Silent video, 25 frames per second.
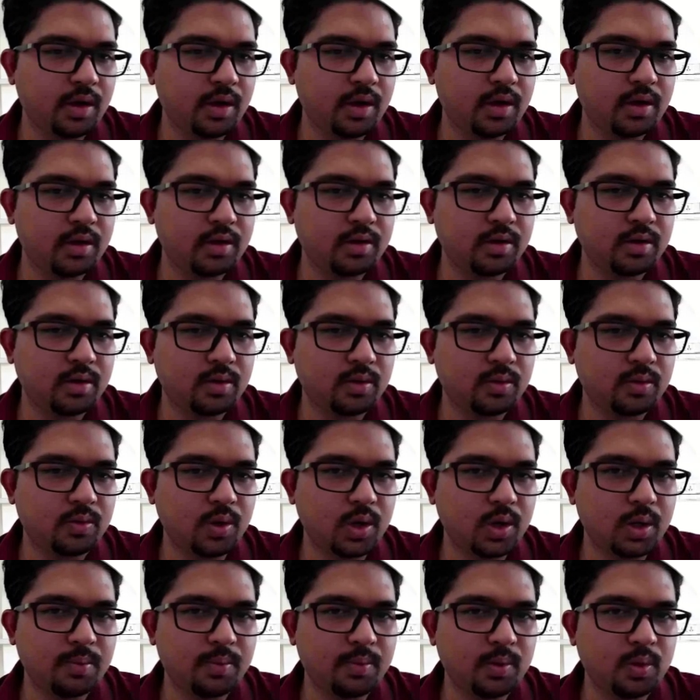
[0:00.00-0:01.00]
and
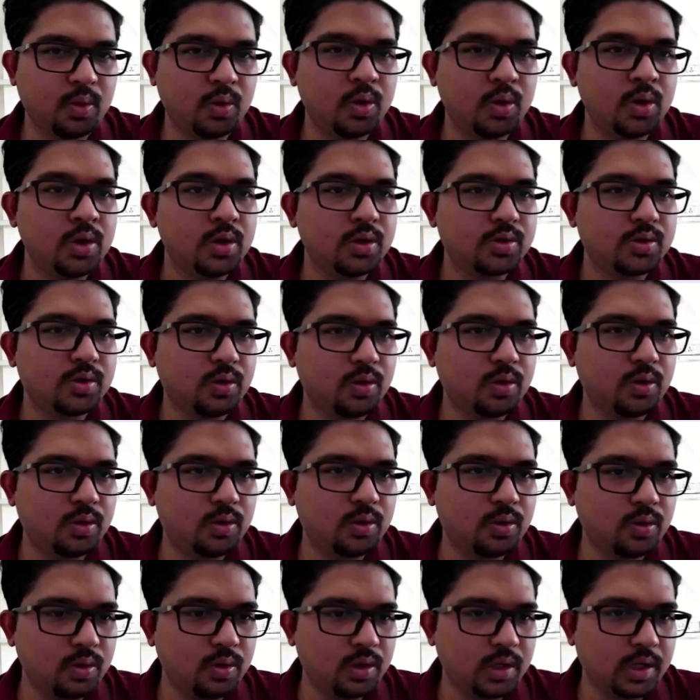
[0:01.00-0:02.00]
going below.
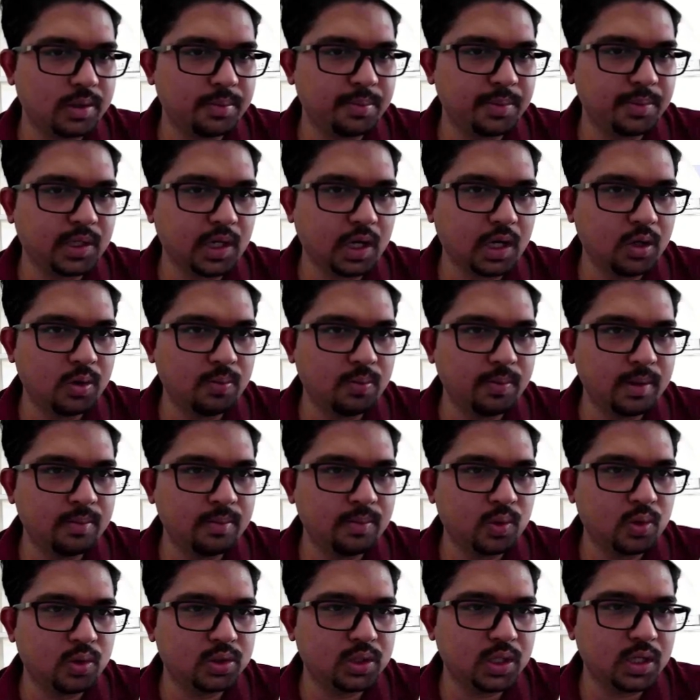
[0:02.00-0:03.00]
So let me tell
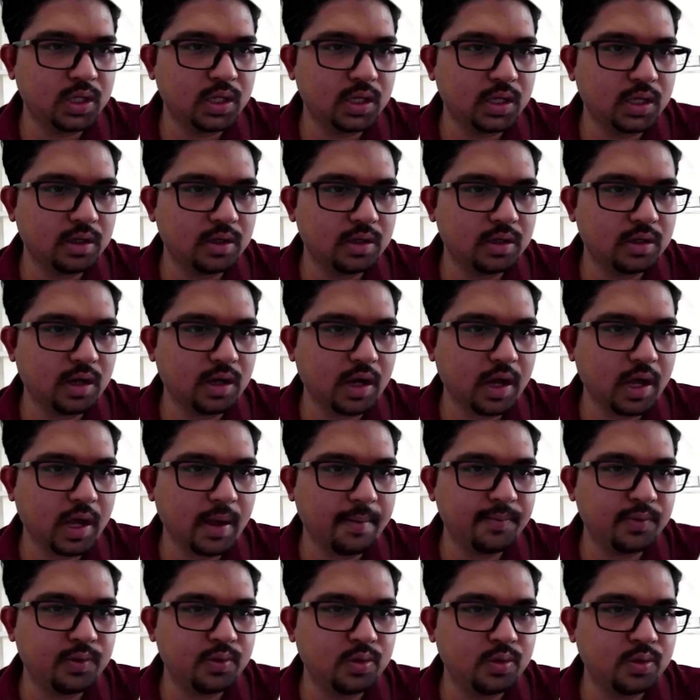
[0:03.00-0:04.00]
you one more thing
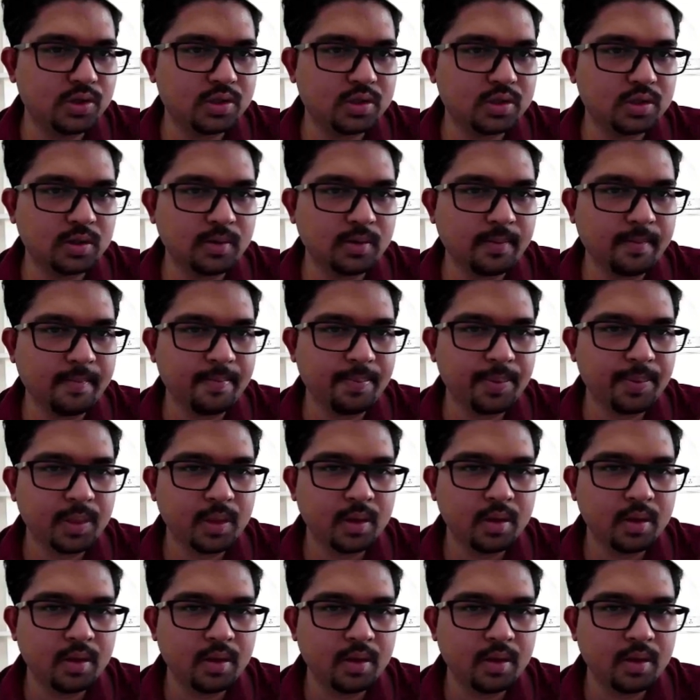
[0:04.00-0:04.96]
here. I have used